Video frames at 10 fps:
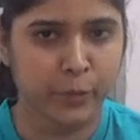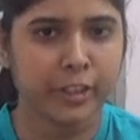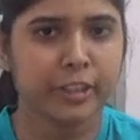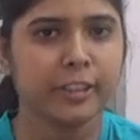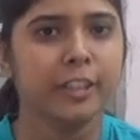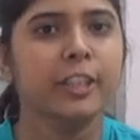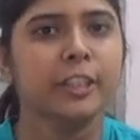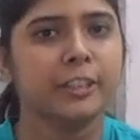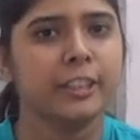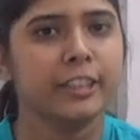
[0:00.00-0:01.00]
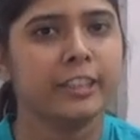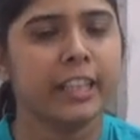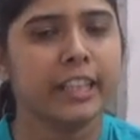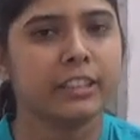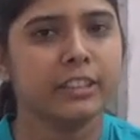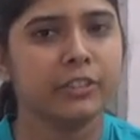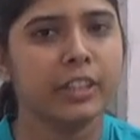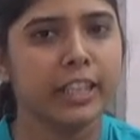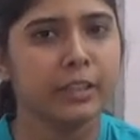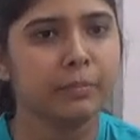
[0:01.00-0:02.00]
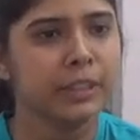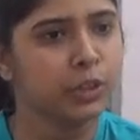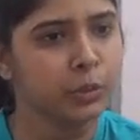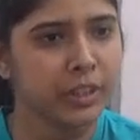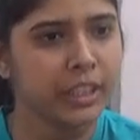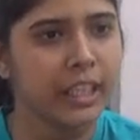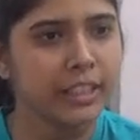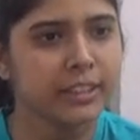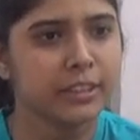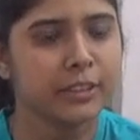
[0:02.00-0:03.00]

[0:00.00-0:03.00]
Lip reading: Okay, sir. Sir, it will help me in two regards.